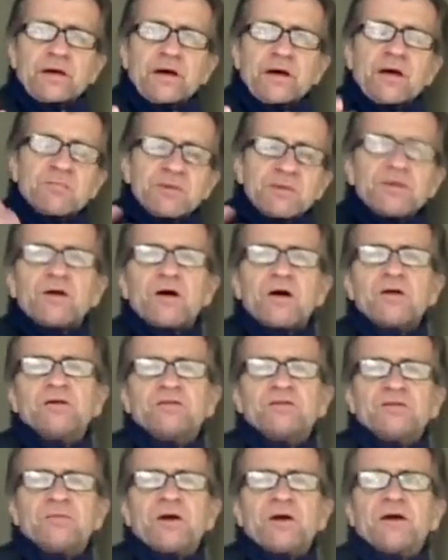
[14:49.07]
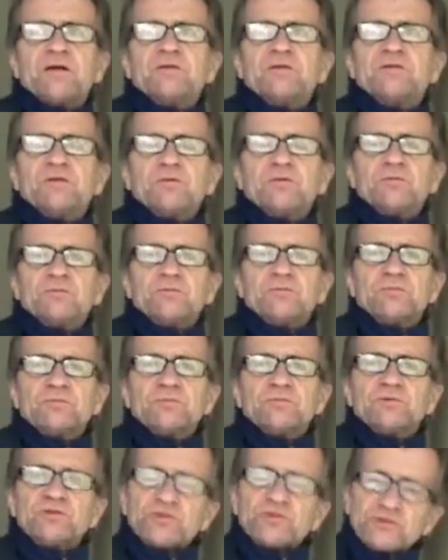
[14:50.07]
I'm being honest about it, so
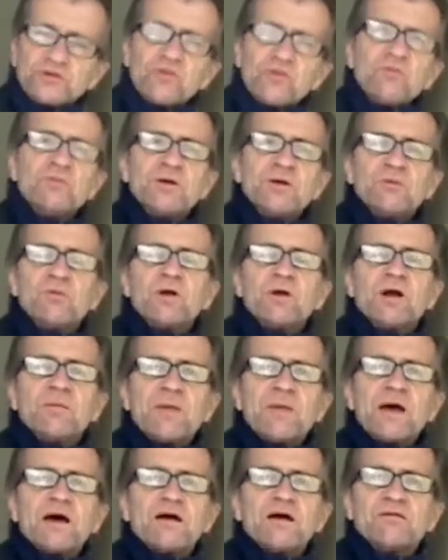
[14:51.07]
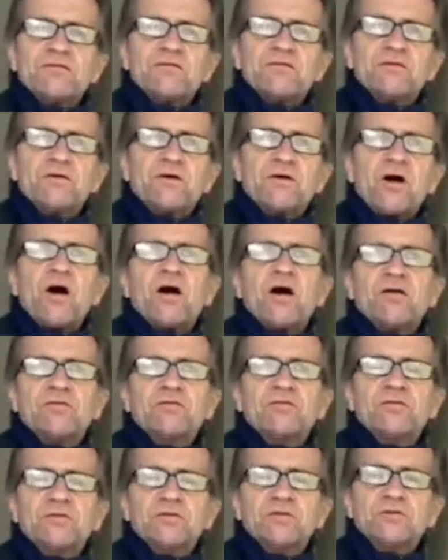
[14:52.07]
show me where I'm off.
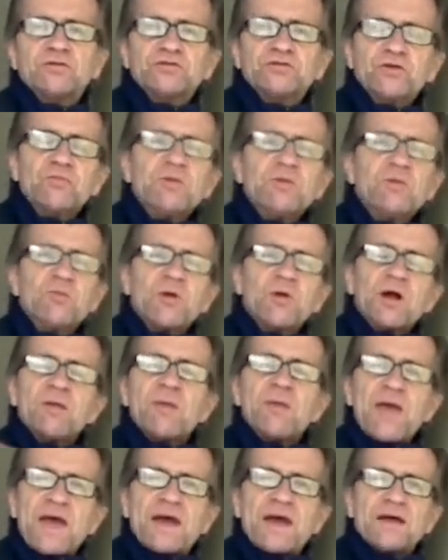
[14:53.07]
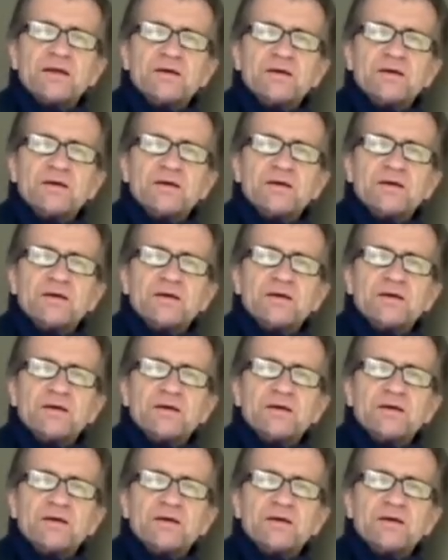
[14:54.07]
Show me where I'm at.